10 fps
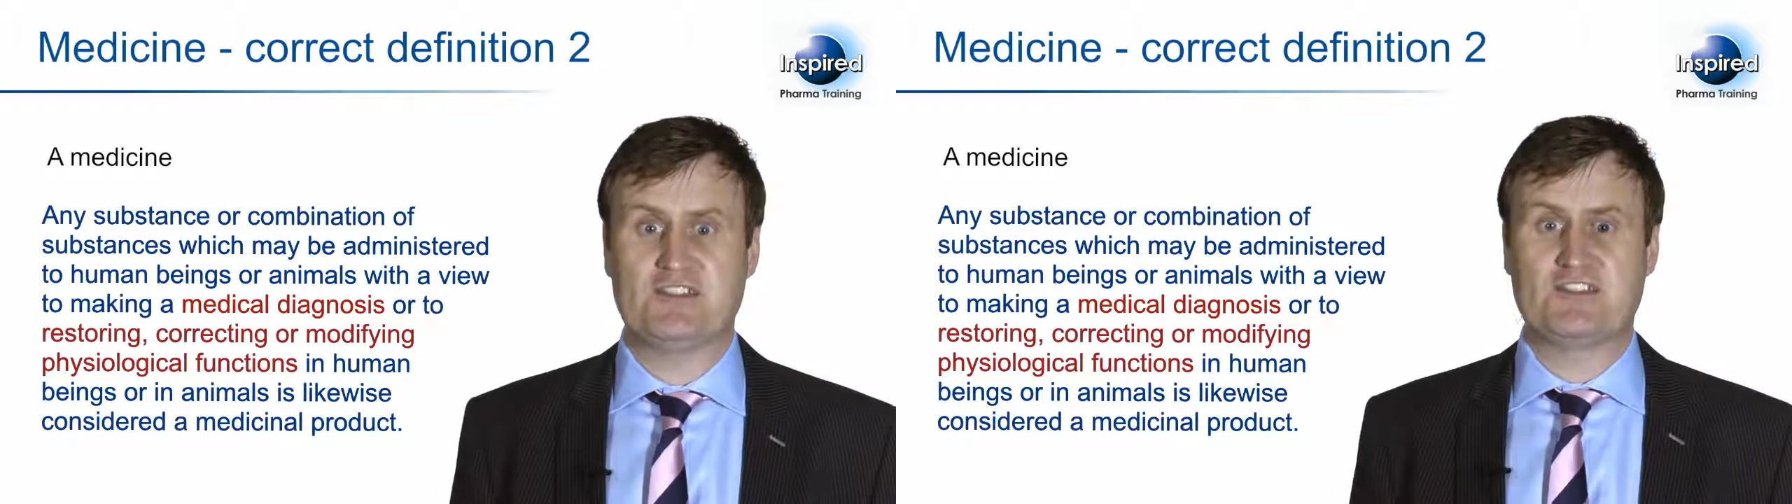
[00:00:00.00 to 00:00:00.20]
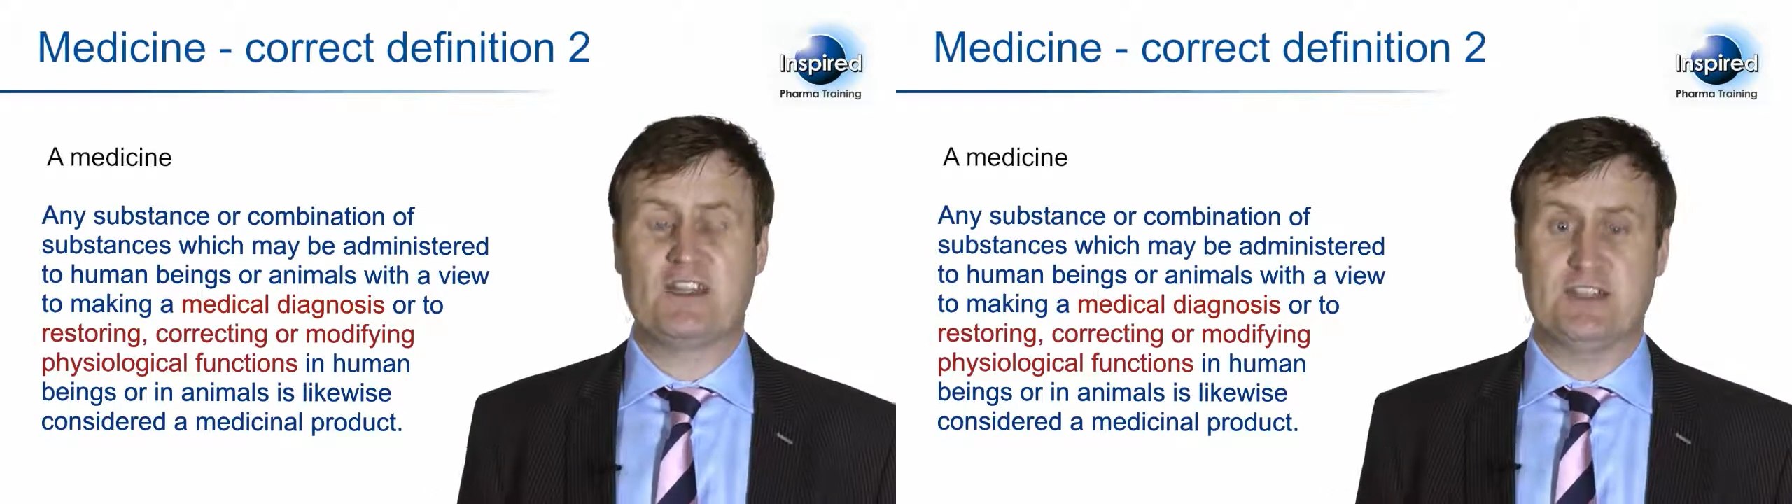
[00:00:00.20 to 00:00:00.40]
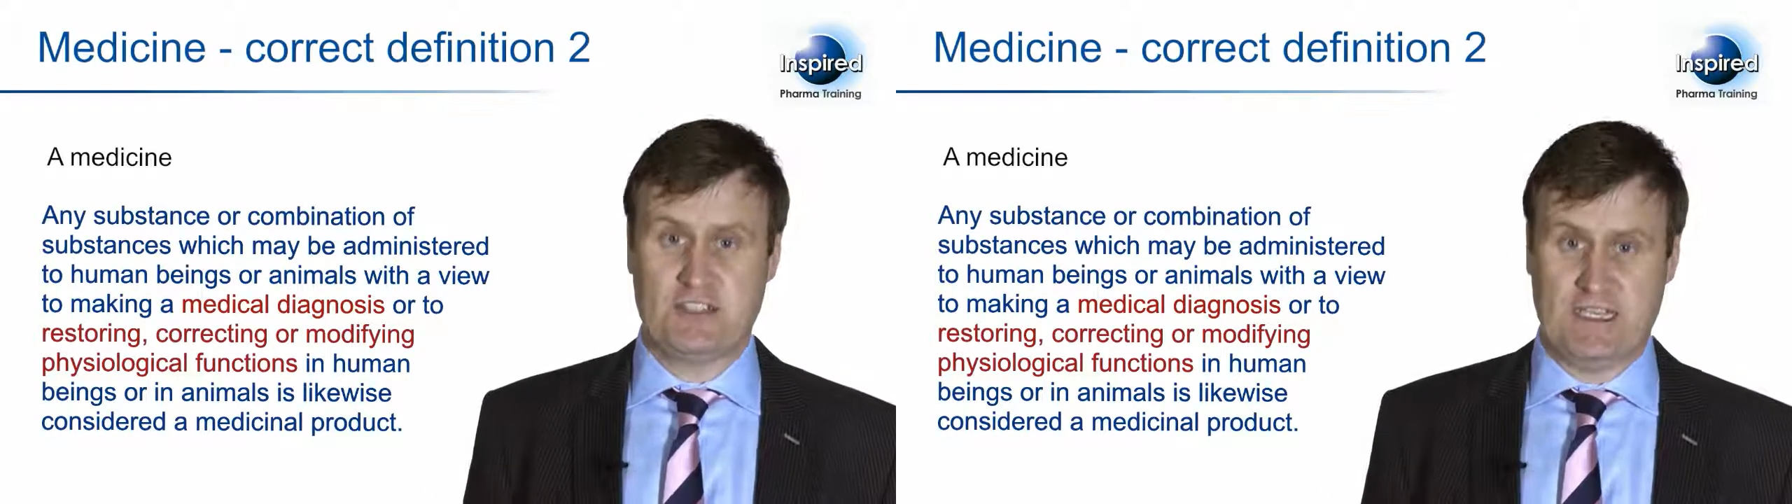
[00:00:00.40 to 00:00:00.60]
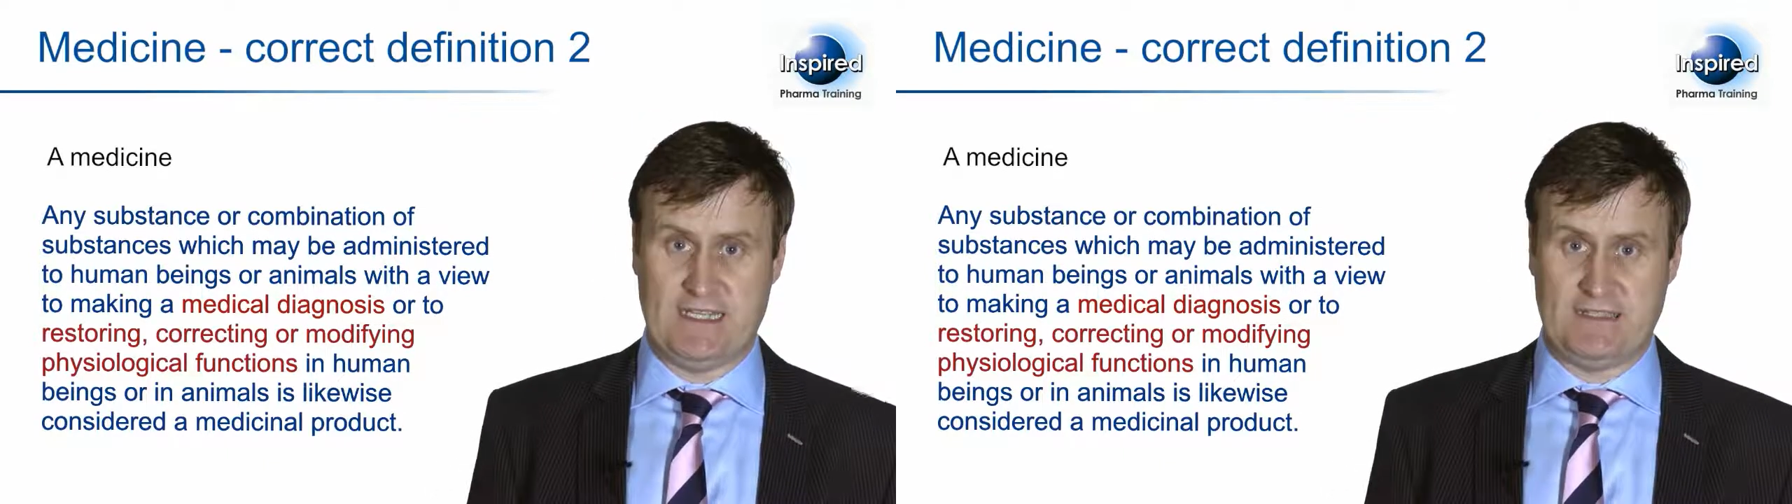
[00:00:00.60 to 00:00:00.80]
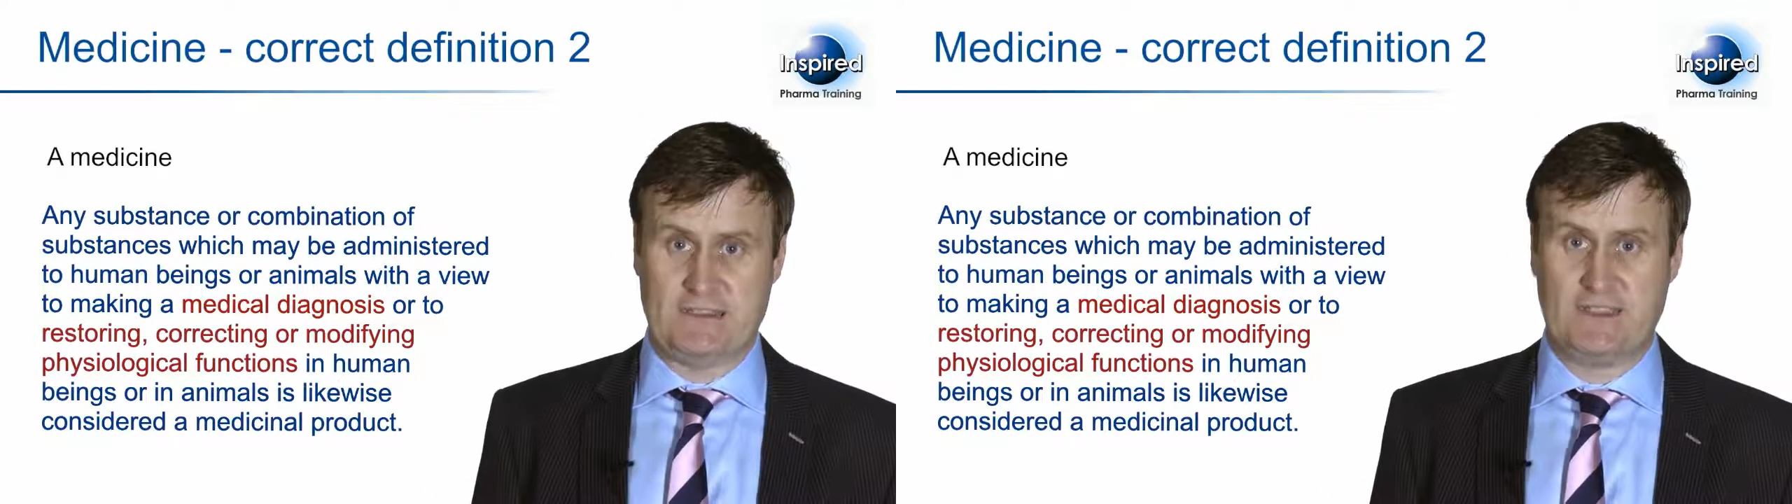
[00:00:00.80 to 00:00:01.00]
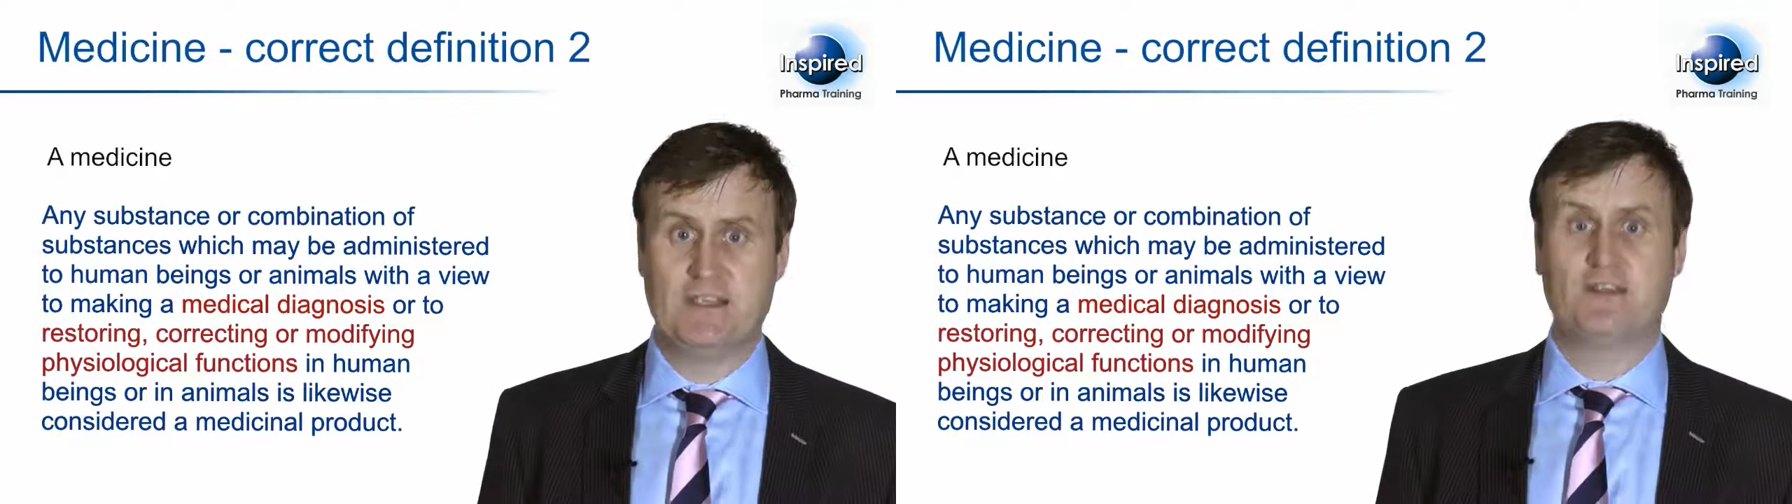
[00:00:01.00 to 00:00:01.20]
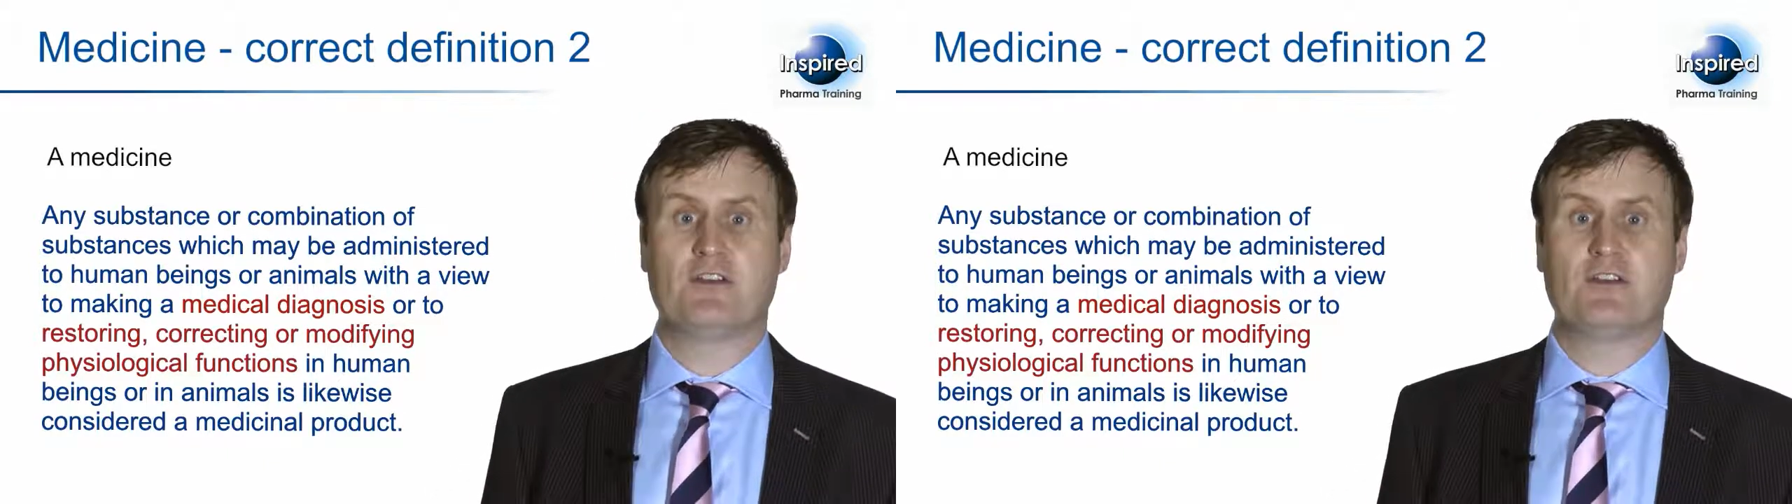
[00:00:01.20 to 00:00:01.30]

such as